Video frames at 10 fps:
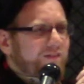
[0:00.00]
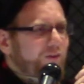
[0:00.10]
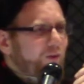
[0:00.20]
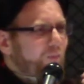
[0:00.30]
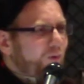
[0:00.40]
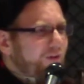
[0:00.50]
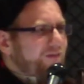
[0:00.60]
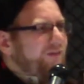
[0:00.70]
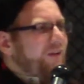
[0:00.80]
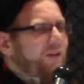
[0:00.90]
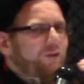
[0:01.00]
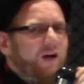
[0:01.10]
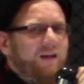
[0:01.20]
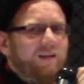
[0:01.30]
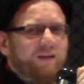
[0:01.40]
You're more
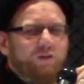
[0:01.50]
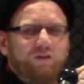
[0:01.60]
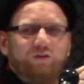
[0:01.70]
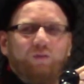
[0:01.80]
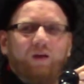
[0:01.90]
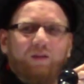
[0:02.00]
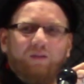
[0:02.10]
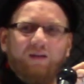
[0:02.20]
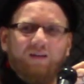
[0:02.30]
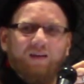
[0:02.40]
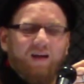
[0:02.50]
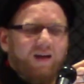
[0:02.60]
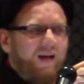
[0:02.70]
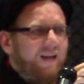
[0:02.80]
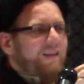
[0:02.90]
united and you disobey me,
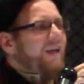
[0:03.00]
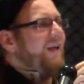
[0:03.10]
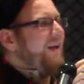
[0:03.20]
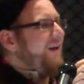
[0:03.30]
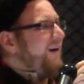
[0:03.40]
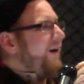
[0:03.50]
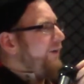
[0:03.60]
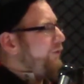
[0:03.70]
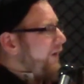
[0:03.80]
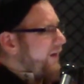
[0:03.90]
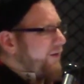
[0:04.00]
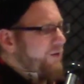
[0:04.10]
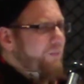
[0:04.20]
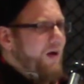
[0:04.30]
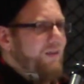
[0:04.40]
and they are united on
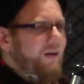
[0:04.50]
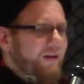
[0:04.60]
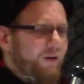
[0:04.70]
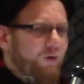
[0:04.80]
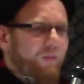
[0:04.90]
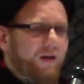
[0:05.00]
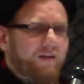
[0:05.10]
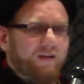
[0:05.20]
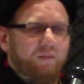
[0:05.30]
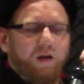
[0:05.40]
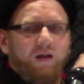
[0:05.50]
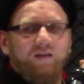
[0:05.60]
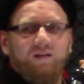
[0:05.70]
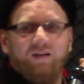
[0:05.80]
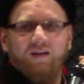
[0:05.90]
the batil and they obey their
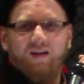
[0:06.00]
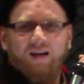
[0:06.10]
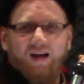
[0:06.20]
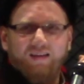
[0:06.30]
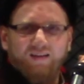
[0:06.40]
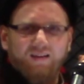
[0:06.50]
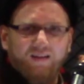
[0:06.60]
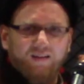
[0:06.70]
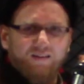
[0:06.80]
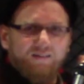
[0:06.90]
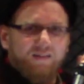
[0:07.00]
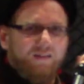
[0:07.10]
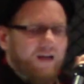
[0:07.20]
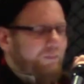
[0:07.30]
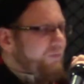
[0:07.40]
commander and their leader. These are
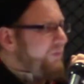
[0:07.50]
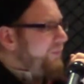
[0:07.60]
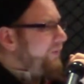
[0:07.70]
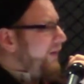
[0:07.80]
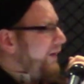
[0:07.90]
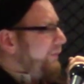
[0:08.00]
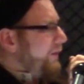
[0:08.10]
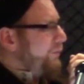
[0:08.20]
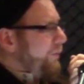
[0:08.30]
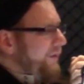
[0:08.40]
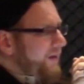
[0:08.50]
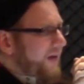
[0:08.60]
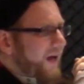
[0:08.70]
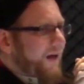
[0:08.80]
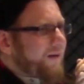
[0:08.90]
the type of people that Amir al-Mu'mineen
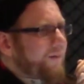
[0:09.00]
had.